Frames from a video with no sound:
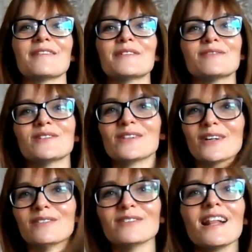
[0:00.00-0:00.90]
they would
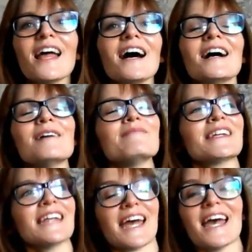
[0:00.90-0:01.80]
fall off.
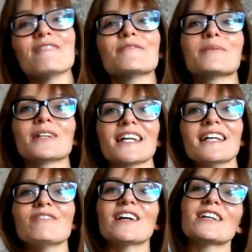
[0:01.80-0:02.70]
Yeah,
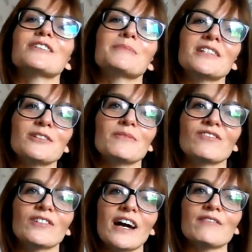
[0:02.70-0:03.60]
everybody, if I don't speak to you
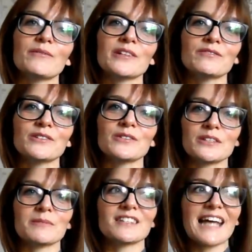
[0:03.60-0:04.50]
before, have a wonderful
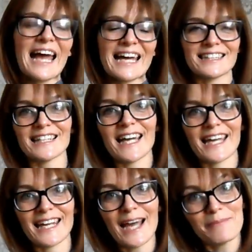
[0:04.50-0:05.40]
Christmas and
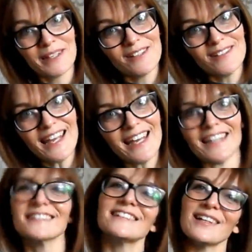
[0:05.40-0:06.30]
a happy new
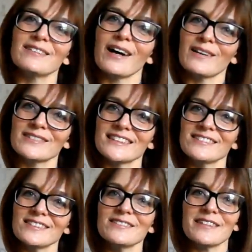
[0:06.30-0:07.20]
year. So, I'll
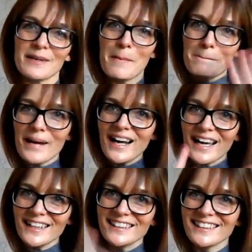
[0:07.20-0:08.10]
see you soon.
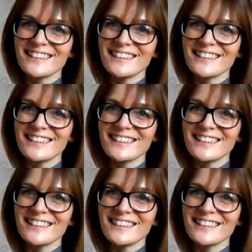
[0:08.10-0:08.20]
Bye.